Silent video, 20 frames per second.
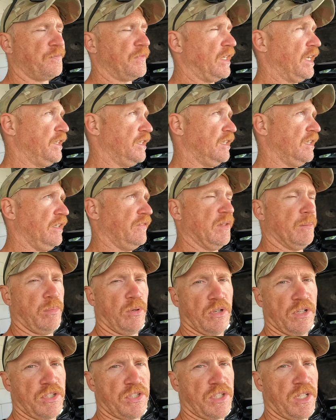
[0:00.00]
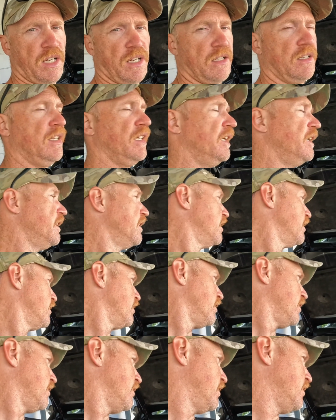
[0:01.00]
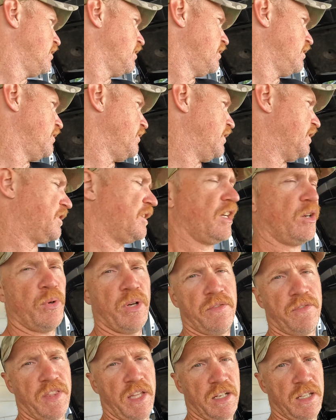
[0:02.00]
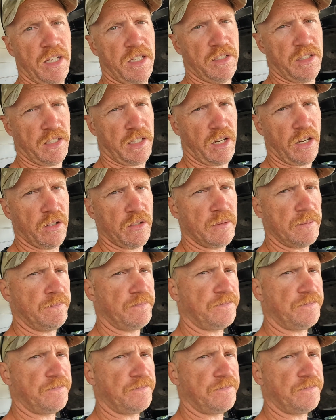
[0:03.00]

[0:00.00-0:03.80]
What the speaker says: and you leave the bonnet shut, there's nowhere for that heat to go.